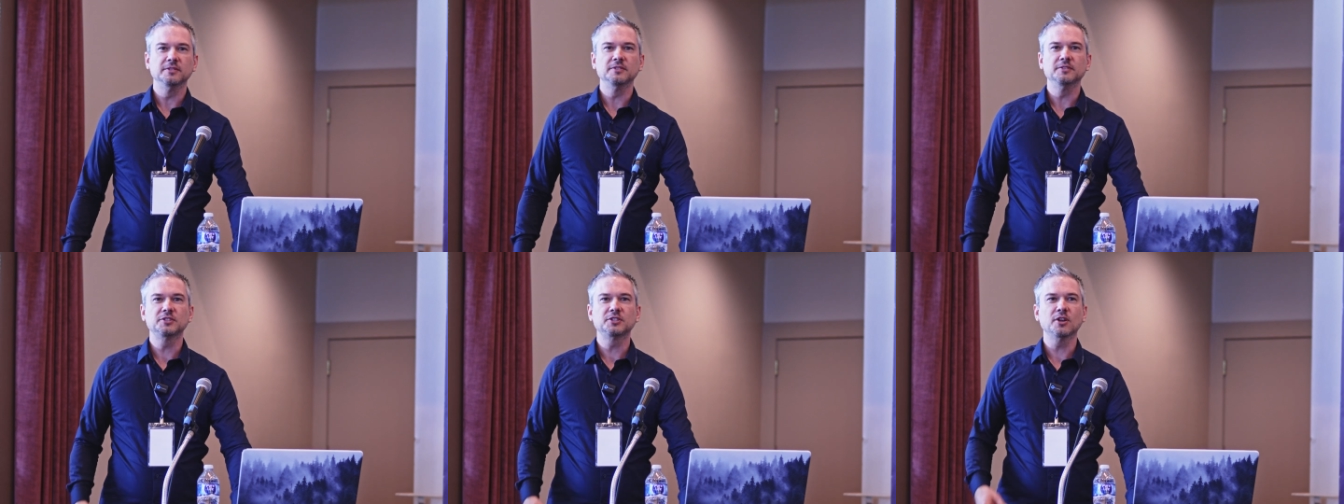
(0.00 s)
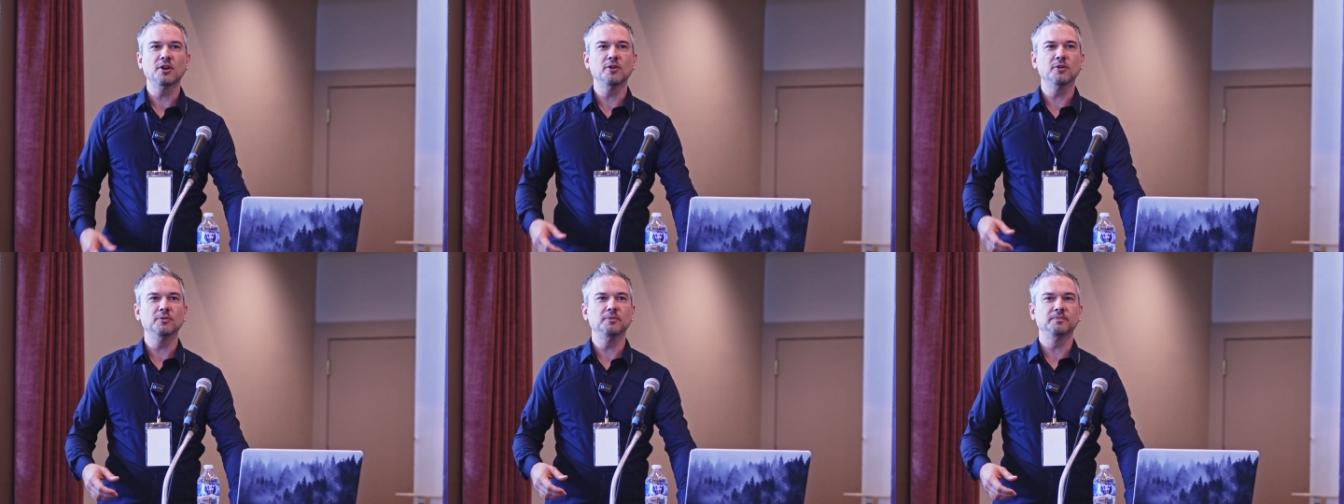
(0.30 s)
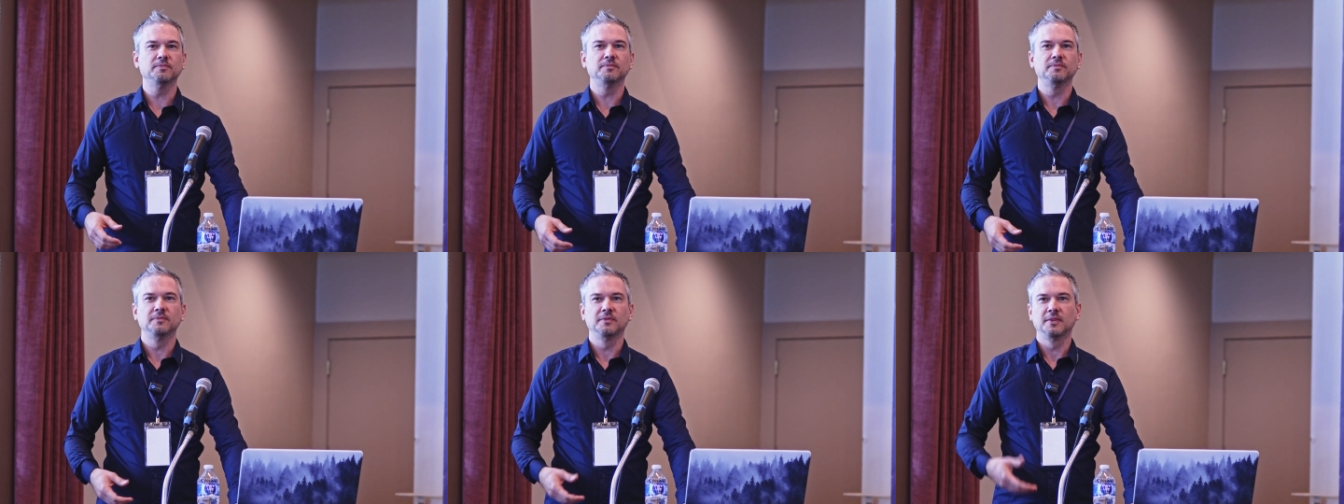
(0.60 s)
So
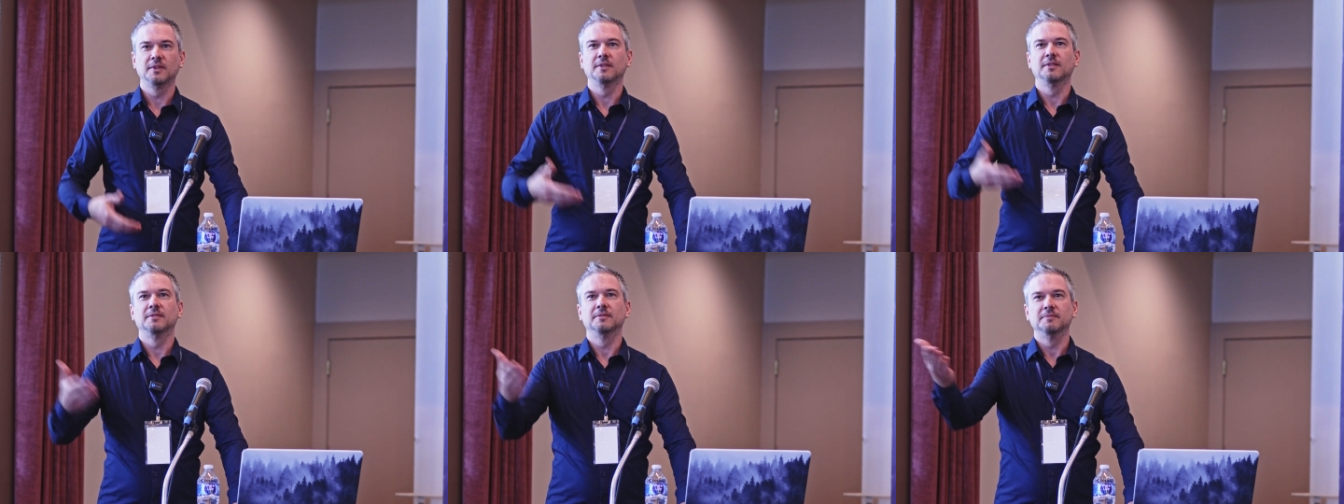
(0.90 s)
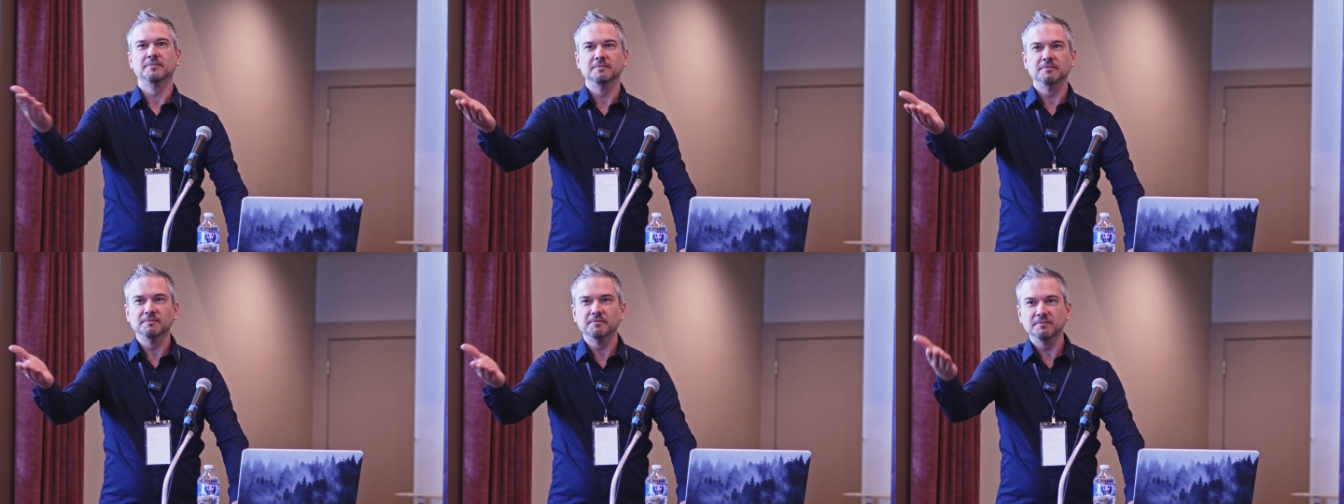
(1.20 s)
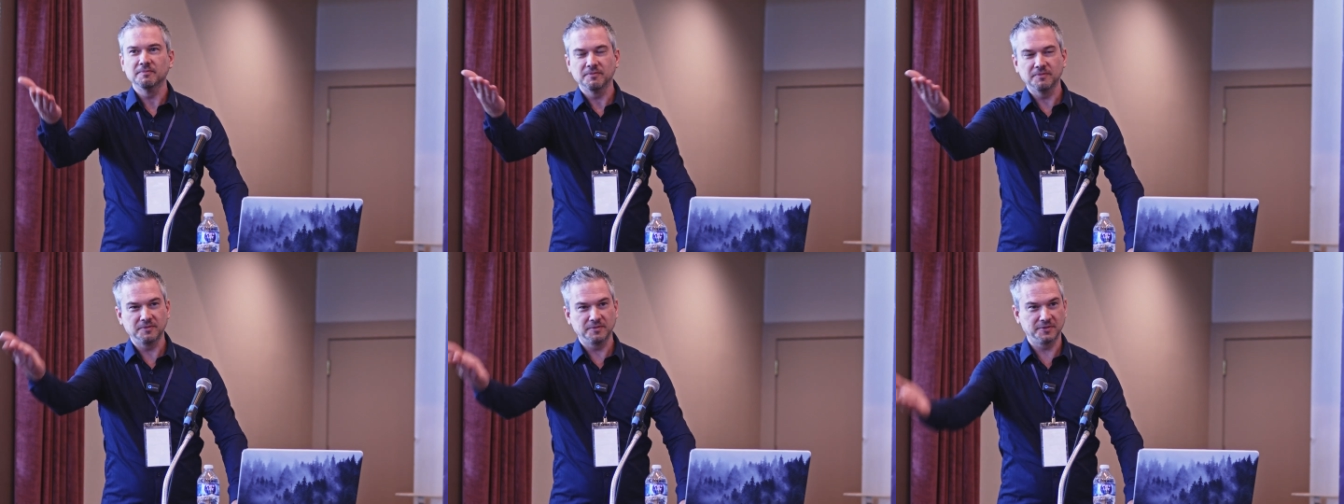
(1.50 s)

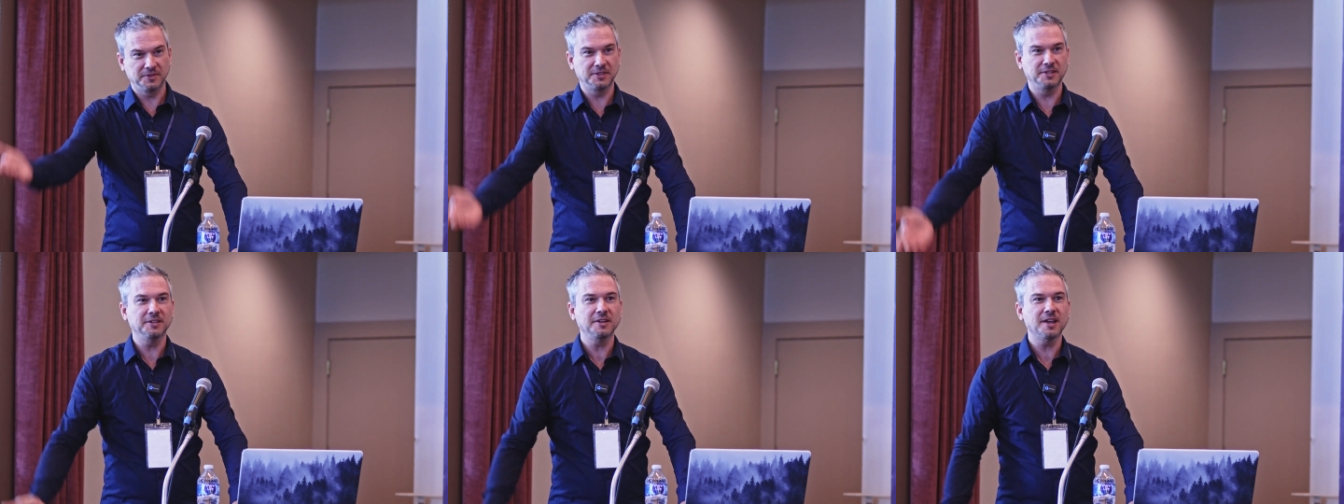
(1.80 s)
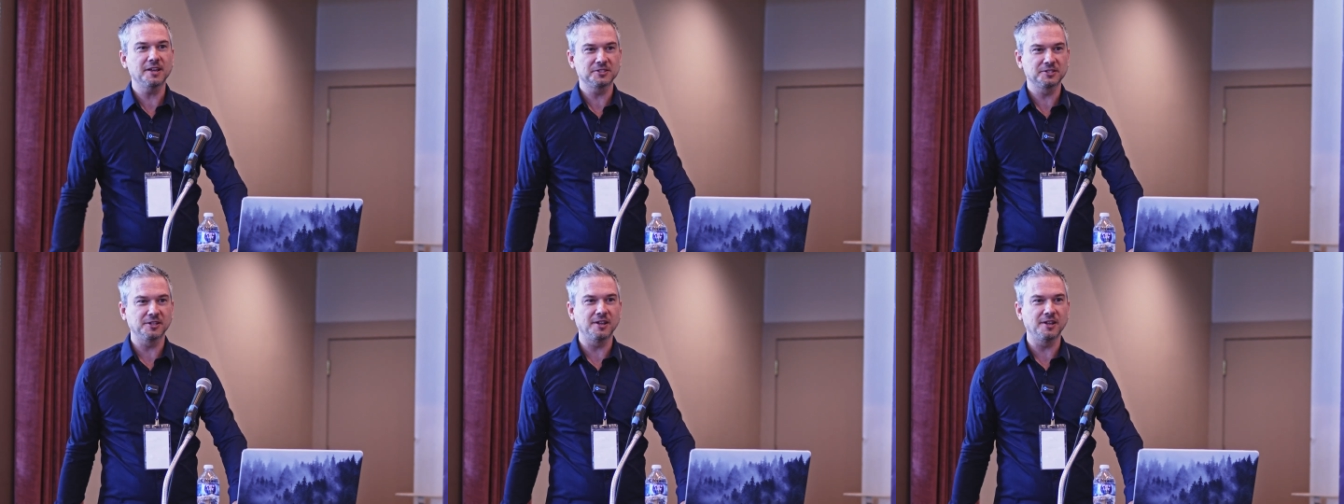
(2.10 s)
the next